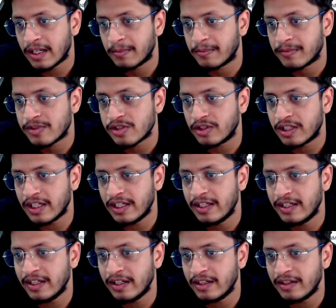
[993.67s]
So till
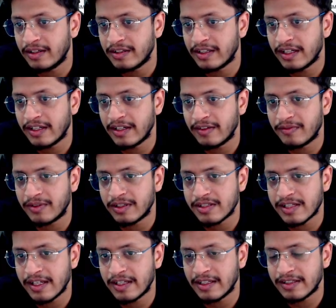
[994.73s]
here they were
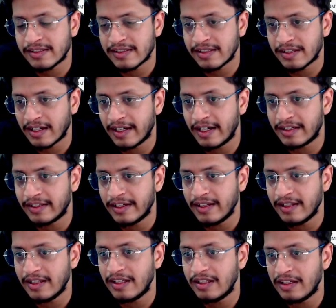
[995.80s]
saying the correct thing.
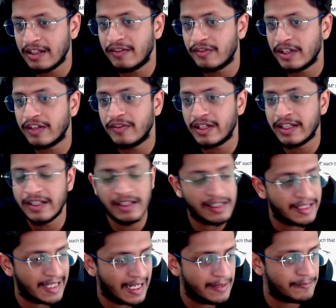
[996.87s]
Even here
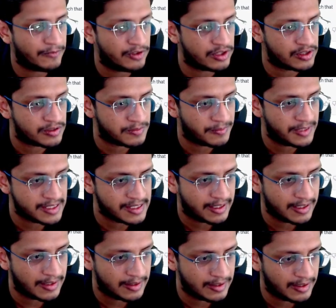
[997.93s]
like M was missing
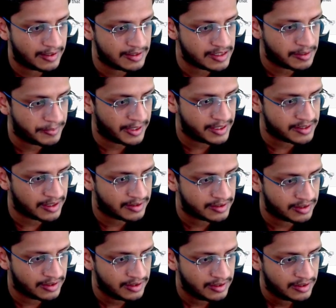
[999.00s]
in GPT's
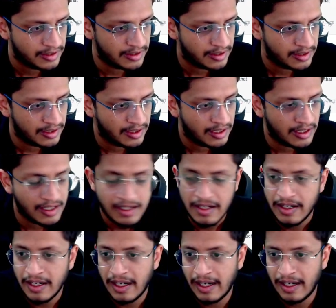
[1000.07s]
answer.
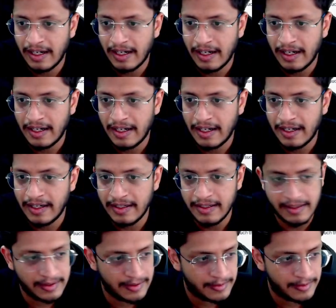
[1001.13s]
And